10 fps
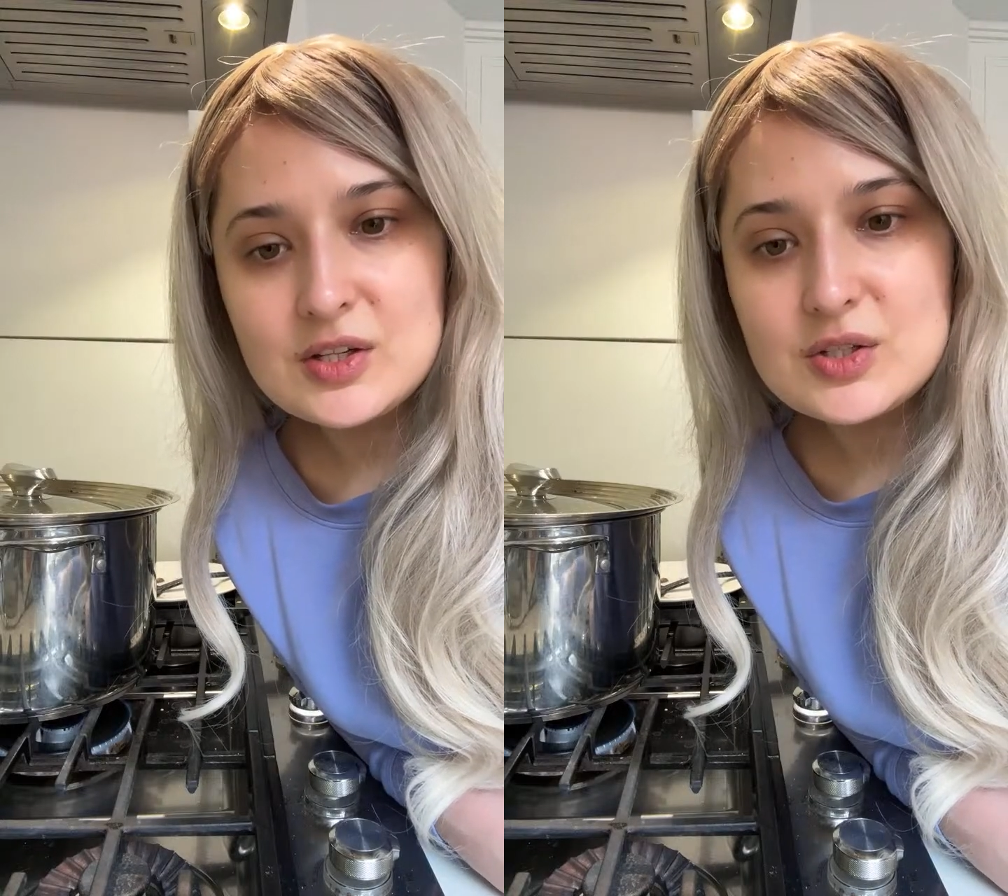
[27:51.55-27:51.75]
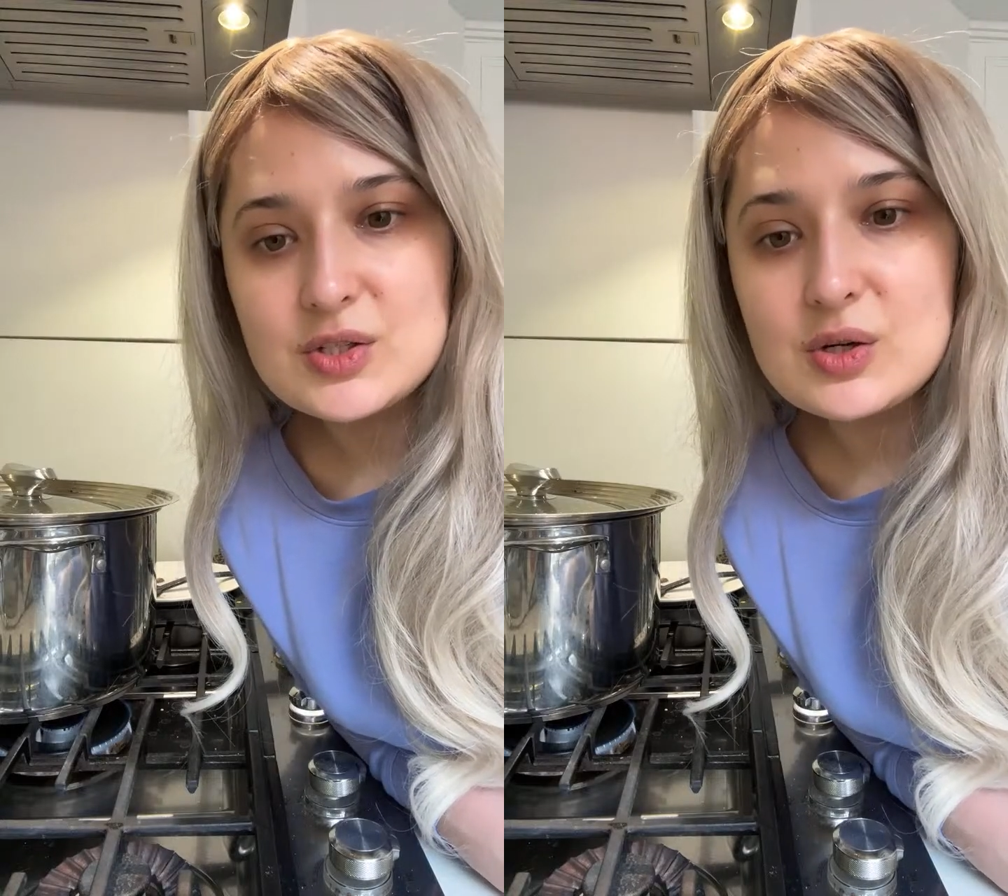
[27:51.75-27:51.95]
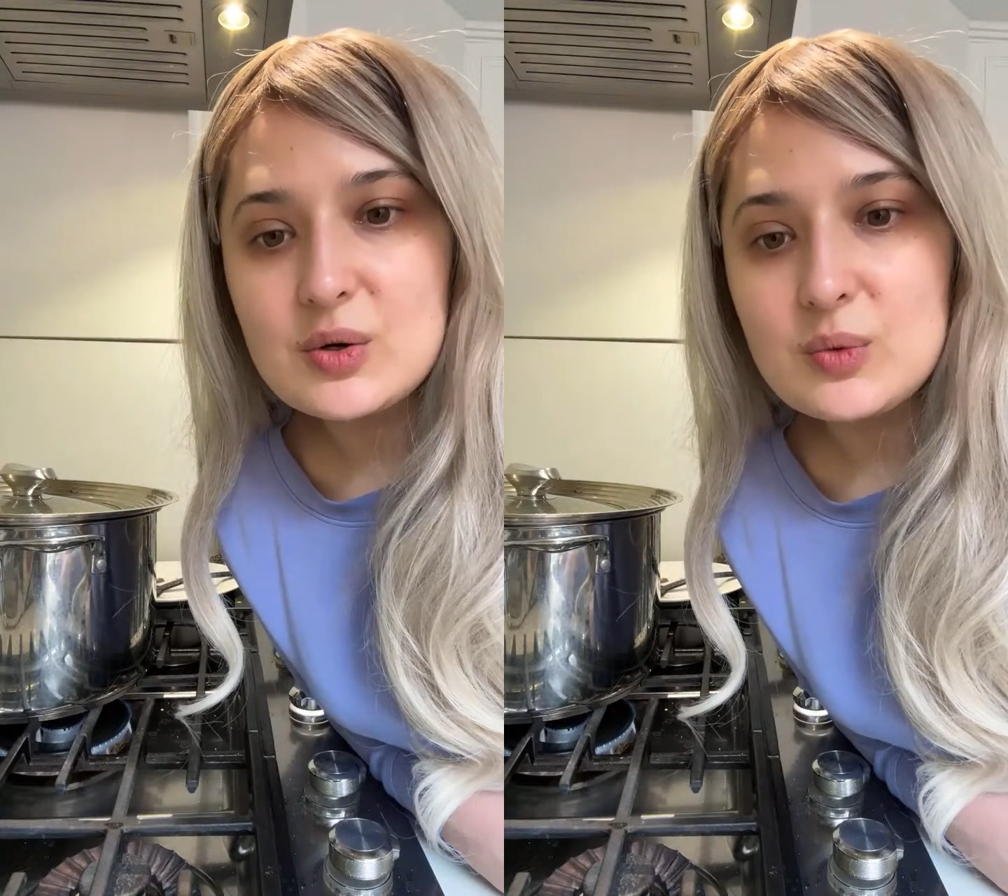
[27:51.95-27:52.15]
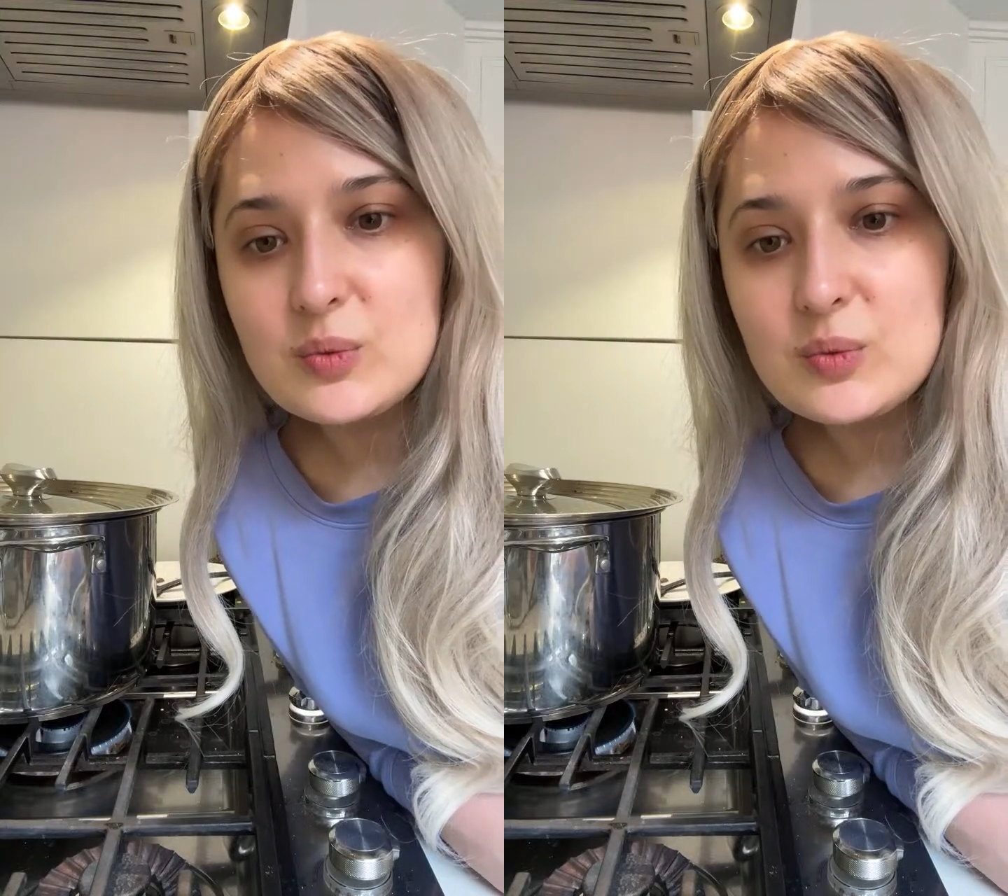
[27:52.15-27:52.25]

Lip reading: So